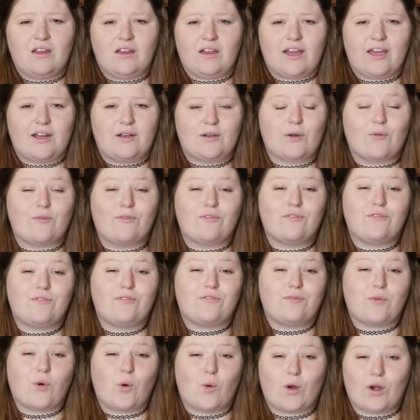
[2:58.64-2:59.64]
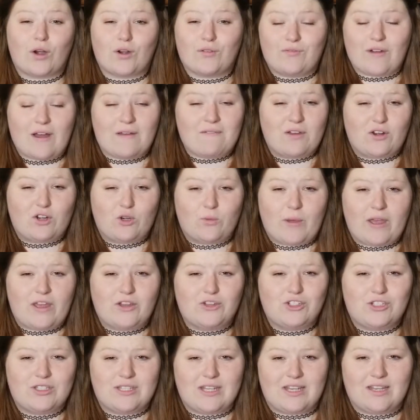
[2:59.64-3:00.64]
I don't know, 400 or 500
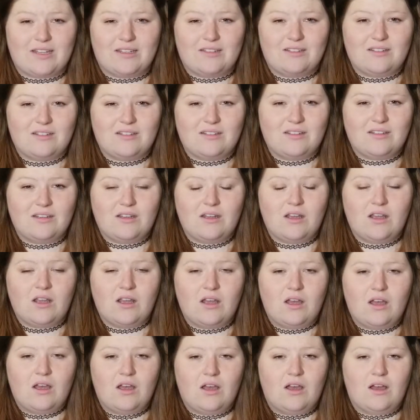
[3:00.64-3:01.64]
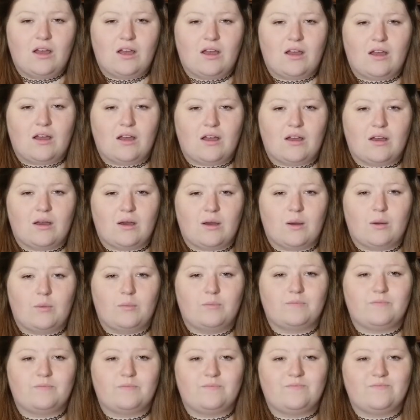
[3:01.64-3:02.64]
pages in.
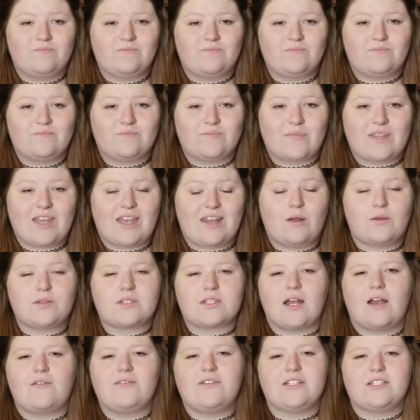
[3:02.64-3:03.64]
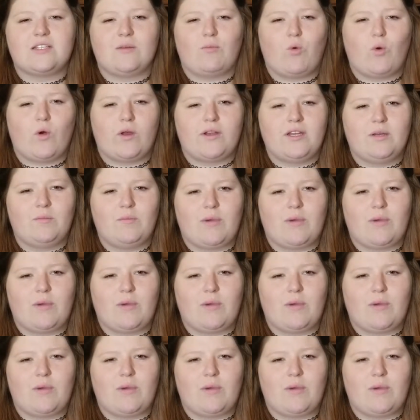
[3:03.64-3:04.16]
And I was kind of disappointed